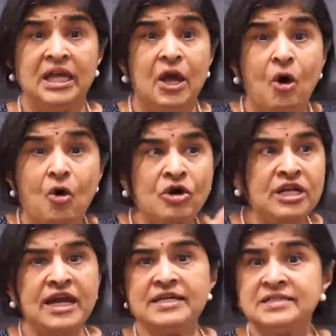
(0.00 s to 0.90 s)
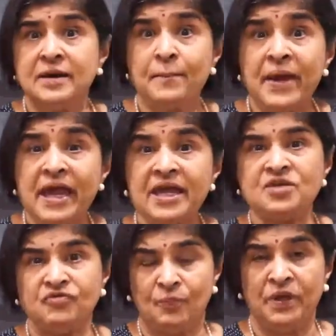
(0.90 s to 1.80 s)
They organized and
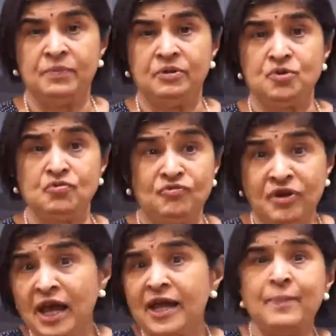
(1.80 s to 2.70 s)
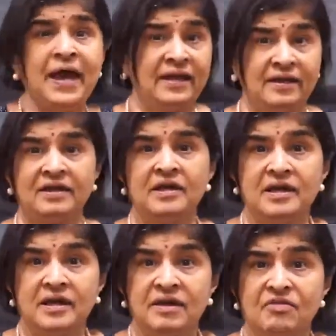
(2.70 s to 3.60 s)
paid for people to fly back
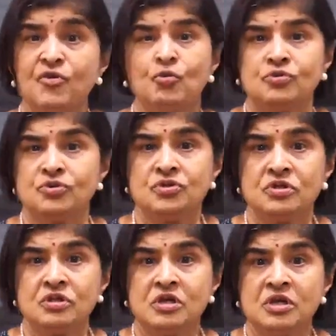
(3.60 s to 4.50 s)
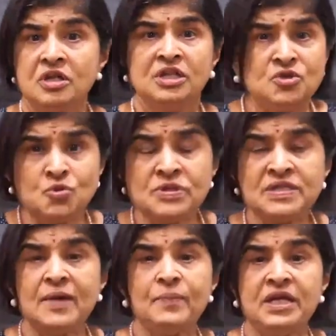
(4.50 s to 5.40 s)
votes. This
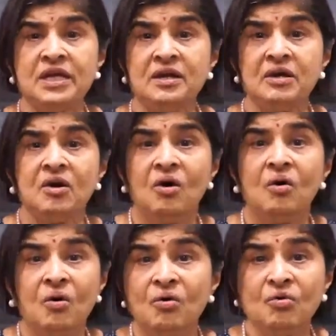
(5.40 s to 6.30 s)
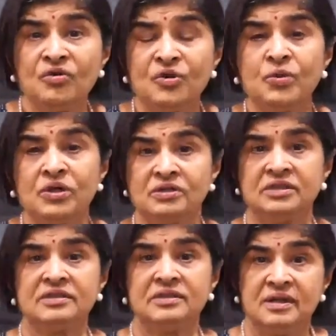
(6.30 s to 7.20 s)
was happening all over the
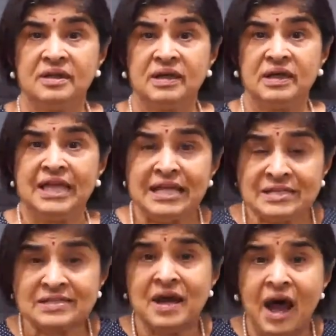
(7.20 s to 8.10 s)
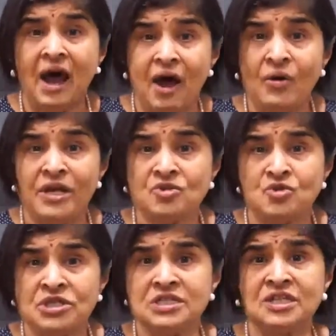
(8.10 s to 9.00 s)
world. That's how
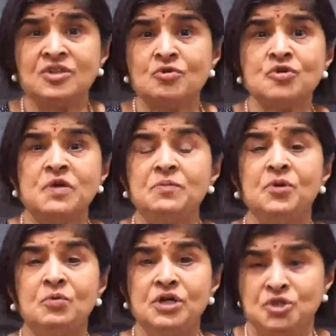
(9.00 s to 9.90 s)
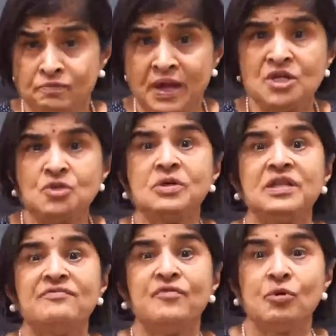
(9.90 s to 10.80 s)
interested those people were to make sure
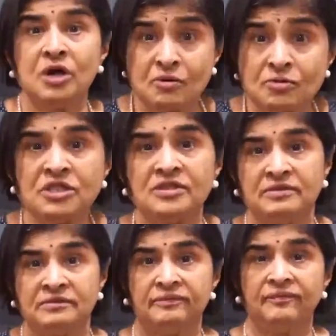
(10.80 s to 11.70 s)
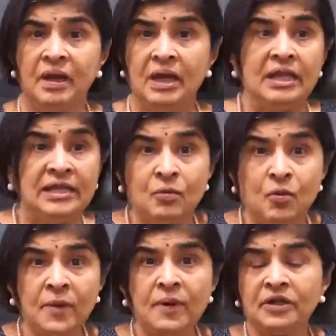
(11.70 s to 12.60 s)
their vote counted.
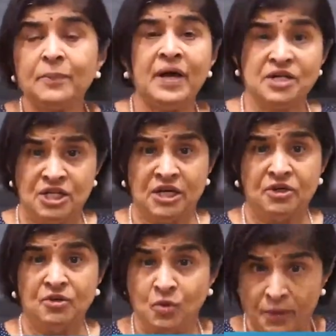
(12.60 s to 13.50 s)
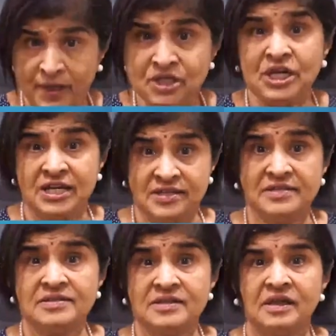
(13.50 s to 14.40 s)
Then what about the Pacha? You know what Pacha
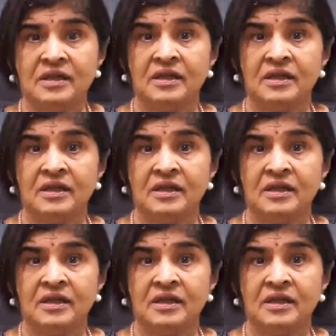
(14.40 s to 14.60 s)
is?